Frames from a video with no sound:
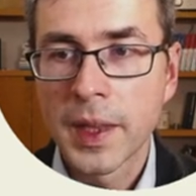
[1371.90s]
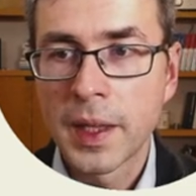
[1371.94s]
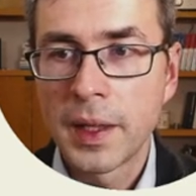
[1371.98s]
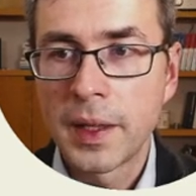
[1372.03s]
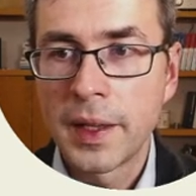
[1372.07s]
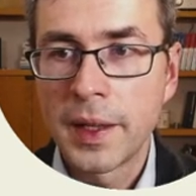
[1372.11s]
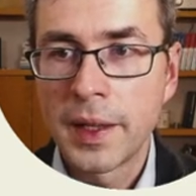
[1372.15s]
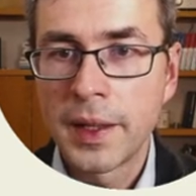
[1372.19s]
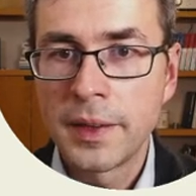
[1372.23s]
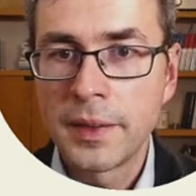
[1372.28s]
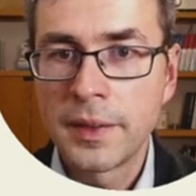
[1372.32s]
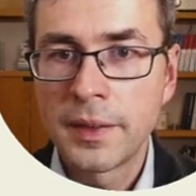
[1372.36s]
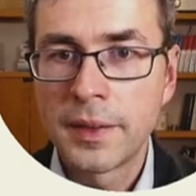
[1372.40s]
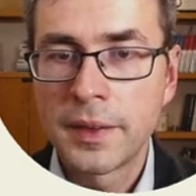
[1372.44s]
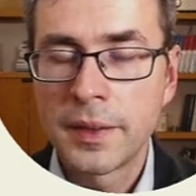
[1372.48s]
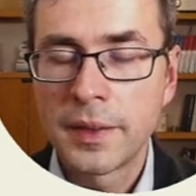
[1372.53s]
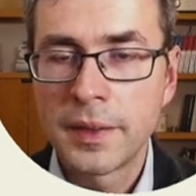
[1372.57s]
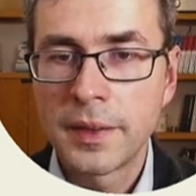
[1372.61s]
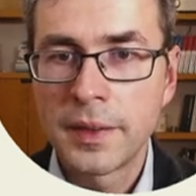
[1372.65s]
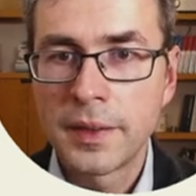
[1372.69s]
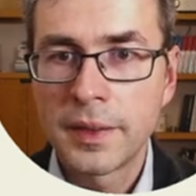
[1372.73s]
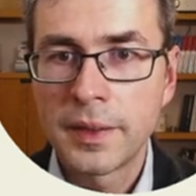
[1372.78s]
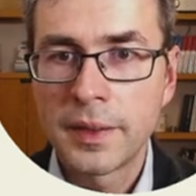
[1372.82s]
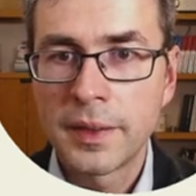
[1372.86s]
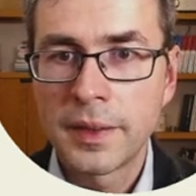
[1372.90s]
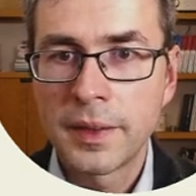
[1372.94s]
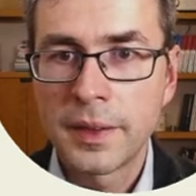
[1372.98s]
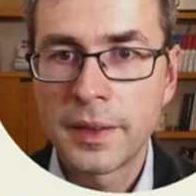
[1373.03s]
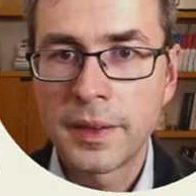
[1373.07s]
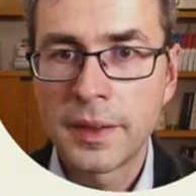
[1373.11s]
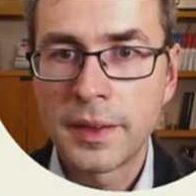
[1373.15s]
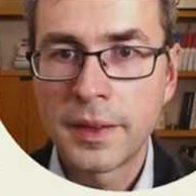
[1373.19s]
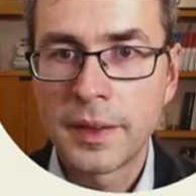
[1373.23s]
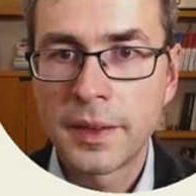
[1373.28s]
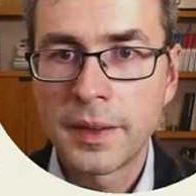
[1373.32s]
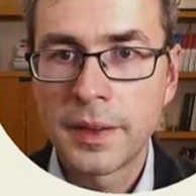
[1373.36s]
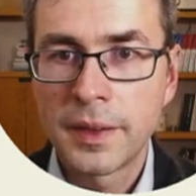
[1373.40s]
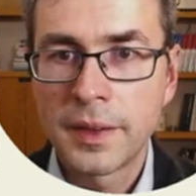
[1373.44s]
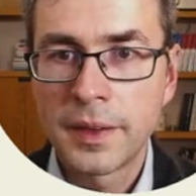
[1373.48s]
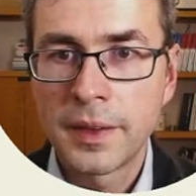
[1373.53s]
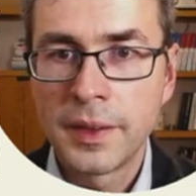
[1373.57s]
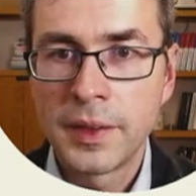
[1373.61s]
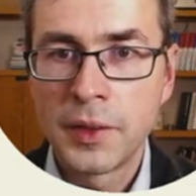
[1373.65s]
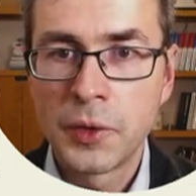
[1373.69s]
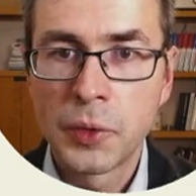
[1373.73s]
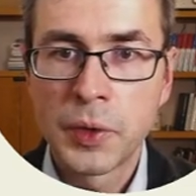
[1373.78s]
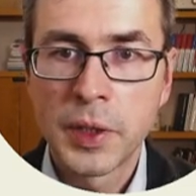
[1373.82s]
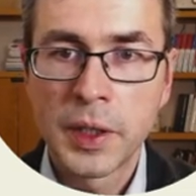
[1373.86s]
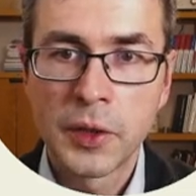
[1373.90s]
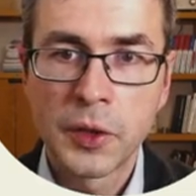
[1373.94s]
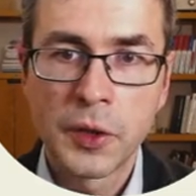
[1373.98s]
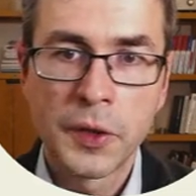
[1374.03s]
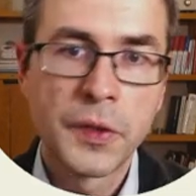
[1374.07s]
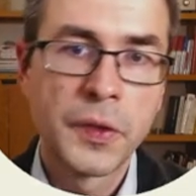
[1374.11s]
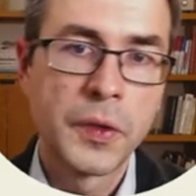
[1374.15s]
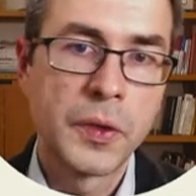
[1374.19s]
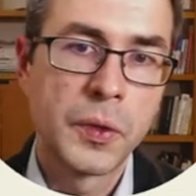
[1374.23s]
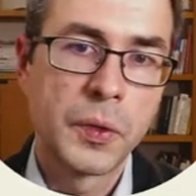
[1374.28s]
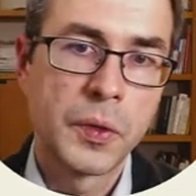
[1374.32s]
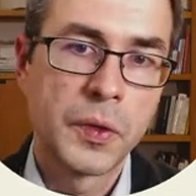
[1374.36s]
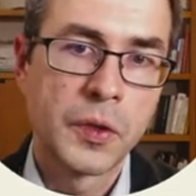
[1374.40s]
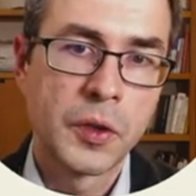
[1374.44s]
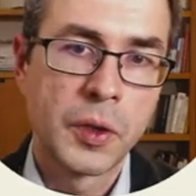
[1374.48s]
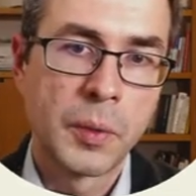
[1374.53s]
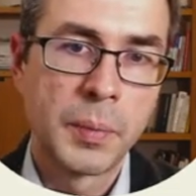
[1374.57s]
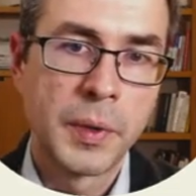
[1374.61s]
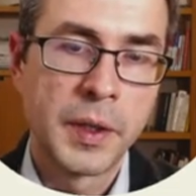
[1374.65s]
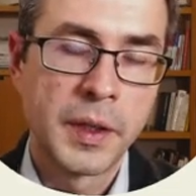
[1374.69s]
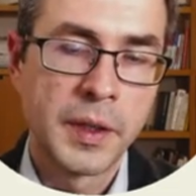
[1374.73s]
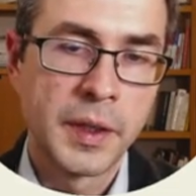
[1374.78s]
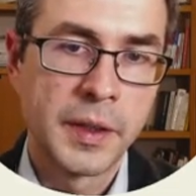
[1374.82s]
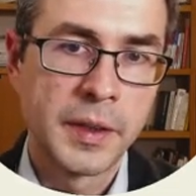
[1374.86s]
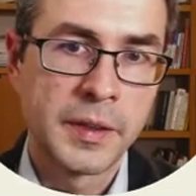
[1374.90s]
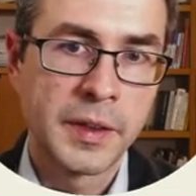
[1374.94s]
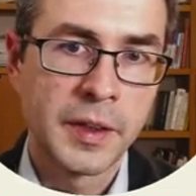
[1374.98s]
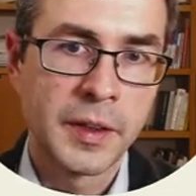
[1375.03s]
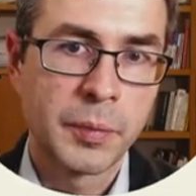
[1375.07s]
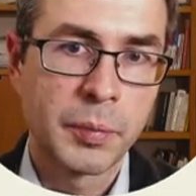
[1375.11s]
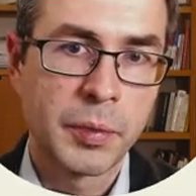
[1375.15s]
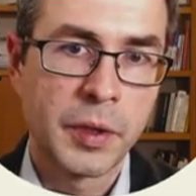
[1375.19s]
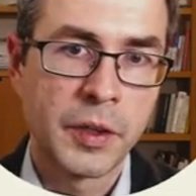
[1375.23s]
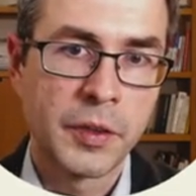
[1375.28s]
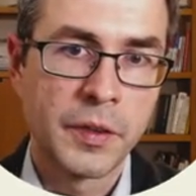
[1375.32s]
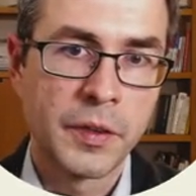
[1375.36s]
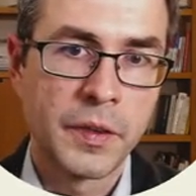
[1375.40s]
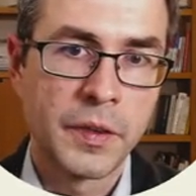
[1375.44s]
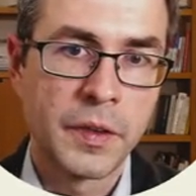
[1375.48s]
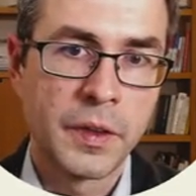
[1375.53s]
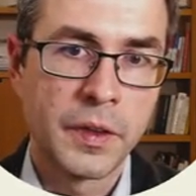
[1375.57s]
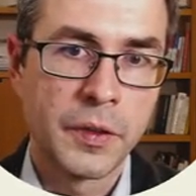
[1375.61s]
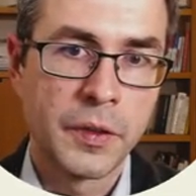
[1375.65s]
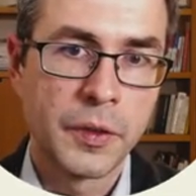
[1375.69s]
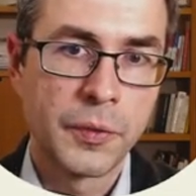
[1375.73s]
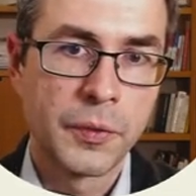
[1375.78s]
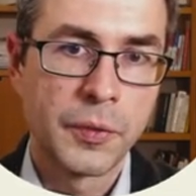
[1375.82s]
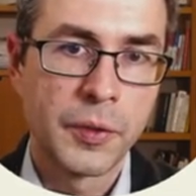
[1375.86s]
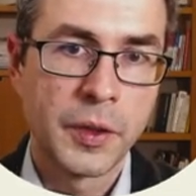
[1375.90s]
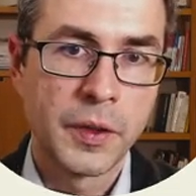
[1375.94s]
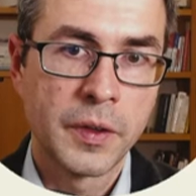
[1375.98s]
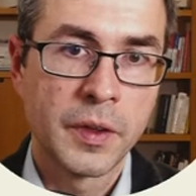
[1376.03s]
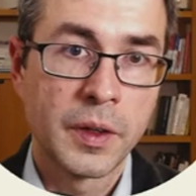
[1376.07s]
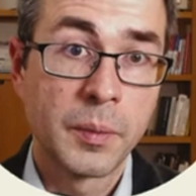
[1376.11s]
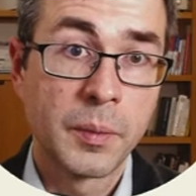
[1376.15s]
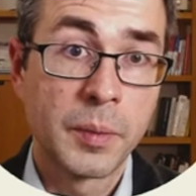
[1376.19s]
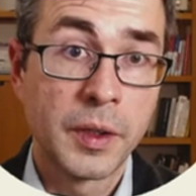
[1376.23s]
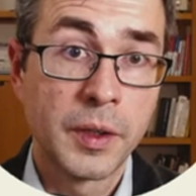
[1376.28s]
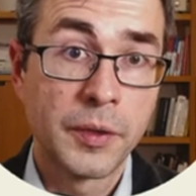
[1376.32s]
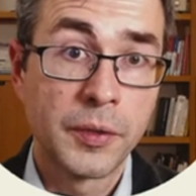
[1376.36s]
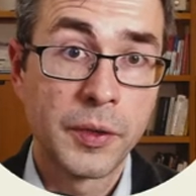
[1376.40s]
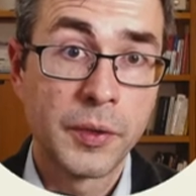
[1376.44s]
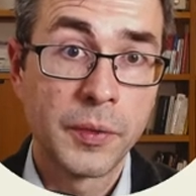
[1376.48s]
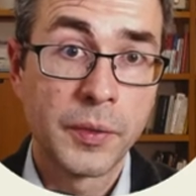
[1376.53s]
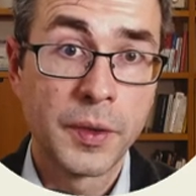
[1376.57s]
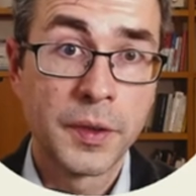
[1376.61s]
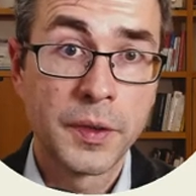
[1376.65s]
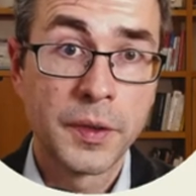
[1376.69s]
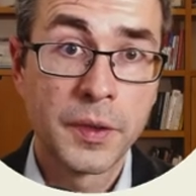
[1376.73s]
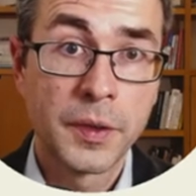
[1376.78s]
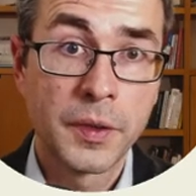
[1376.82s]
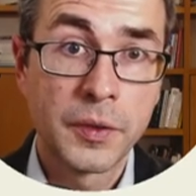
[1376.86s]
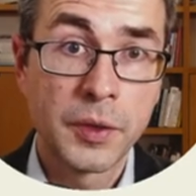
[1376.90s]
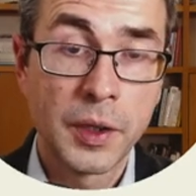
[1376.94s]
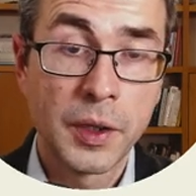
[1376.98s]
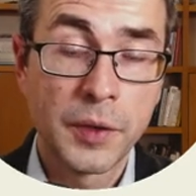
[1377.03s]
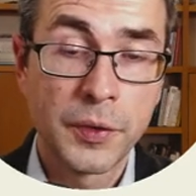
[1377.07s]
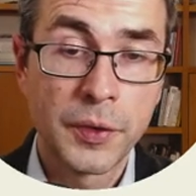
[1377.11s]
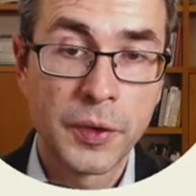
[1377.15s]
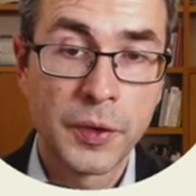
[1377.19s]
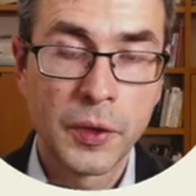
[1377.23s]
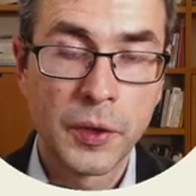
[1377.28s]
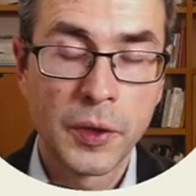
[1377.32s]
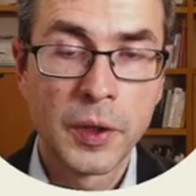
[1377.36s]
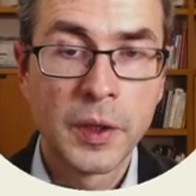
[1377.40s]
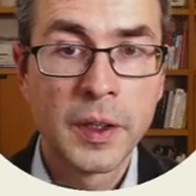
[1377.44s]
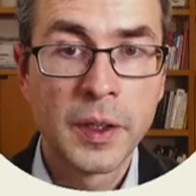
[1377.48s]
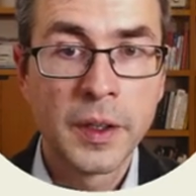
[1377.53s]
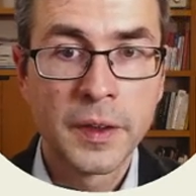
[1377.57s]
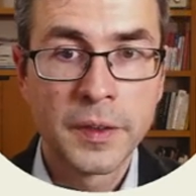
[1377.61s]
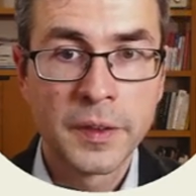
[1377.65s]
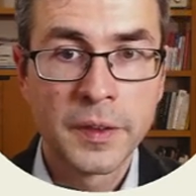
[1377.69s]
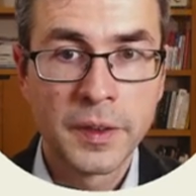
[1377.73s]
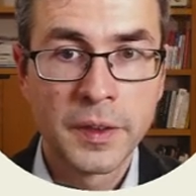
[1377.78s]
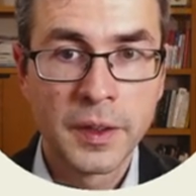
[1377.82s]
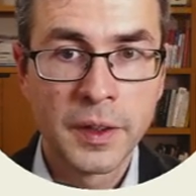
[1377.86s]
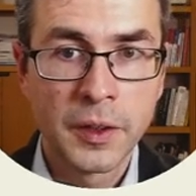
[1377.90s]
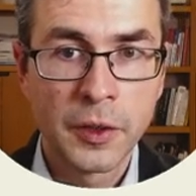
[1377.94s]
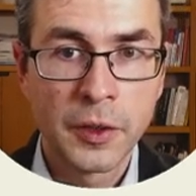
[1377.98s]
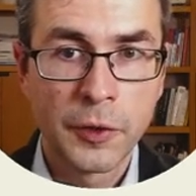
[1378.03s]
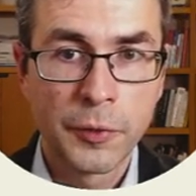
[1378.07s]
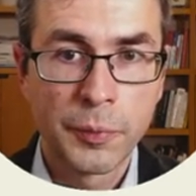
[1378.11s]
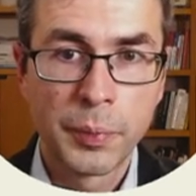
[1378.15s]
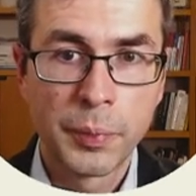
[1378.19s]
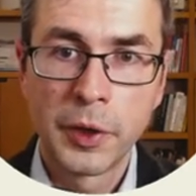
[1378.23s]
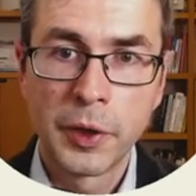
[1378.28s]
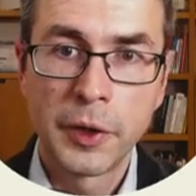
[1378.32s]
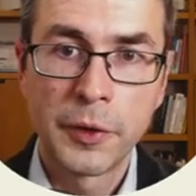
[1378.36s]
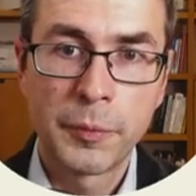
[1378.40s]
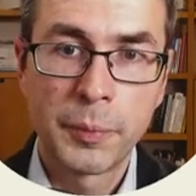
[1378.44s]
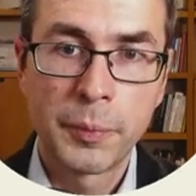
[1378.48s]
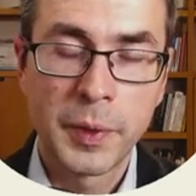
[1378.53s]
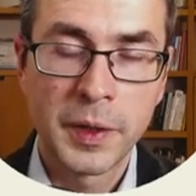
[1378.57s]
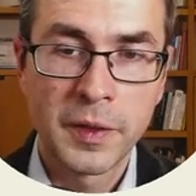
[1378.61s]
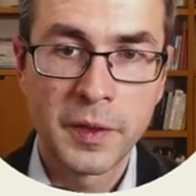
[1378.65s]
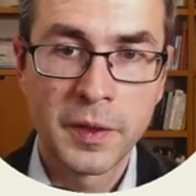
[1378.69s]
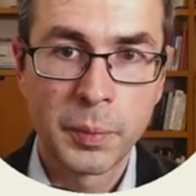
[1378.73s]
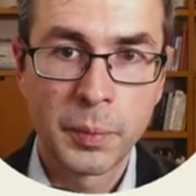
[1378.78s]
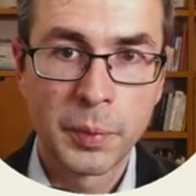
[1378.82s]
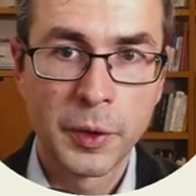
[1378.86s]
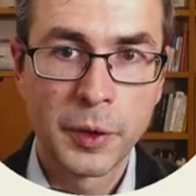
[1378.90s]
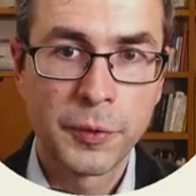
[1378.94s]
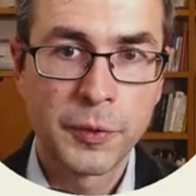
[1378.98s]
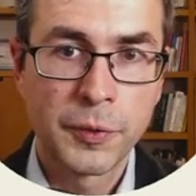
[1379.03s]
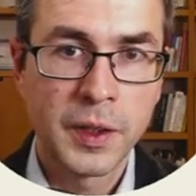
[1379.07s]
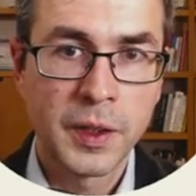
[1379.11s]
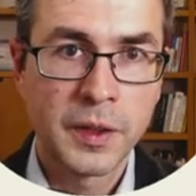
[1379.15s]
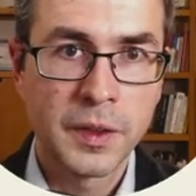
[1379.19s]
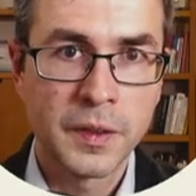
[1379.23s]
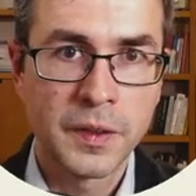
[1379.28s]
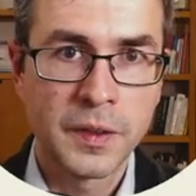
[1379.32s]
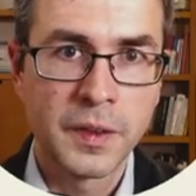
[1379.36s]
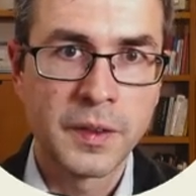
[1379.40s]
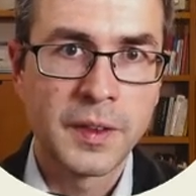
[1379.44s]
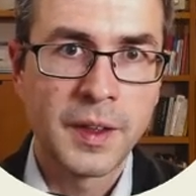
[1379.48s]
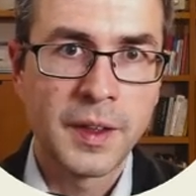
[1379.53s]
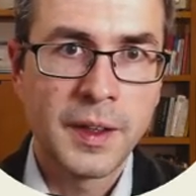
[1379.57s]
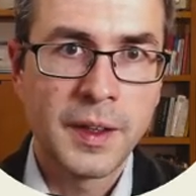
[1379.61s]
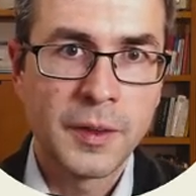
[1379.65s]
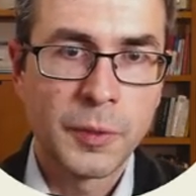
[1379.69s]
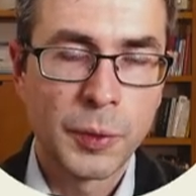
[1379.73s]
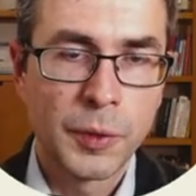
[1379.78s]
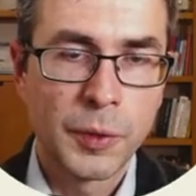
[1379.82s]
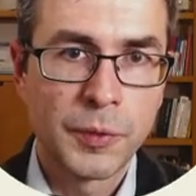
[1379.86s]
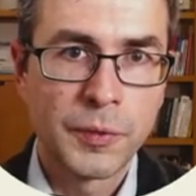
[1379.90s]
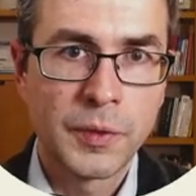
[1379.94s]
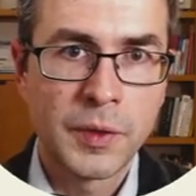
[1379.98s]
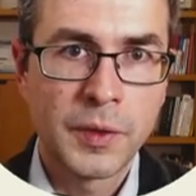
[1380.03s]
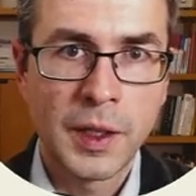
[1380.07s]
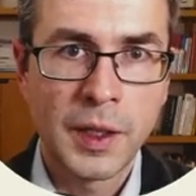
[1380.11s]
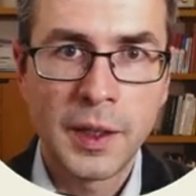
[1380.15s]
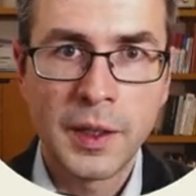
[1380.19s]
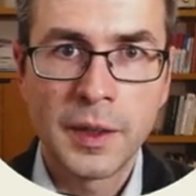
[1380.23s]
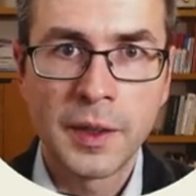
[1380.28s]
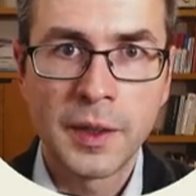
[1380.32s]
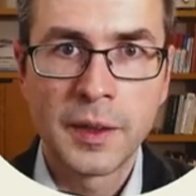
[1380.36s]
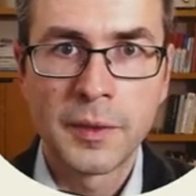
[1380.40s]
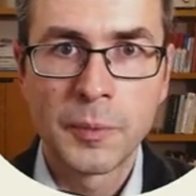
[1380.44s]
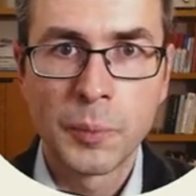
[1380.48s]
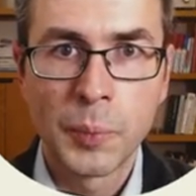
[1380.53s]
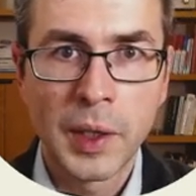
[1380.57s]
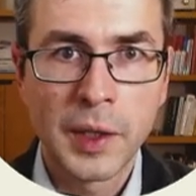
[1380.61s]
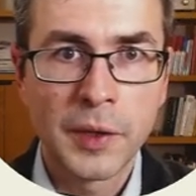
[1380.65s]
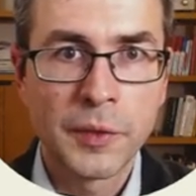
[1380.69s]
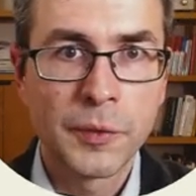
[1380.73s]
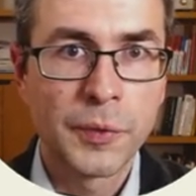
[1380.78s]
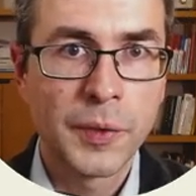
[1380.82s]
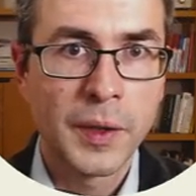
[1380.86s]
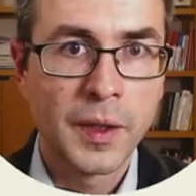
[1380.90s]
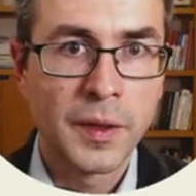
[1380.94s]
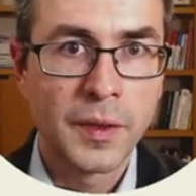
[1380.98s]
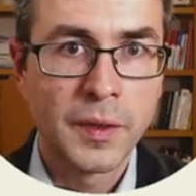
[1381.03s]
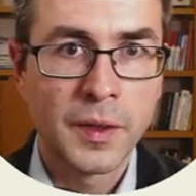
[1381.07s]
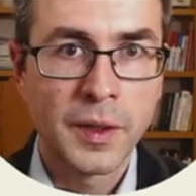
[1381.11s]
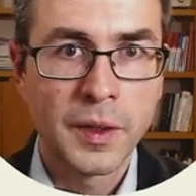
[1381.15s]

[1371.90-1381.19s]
And you can also use complicated expressions here. So for example, if you want to have the earliest year of birth, but the birth date is a date with day and month and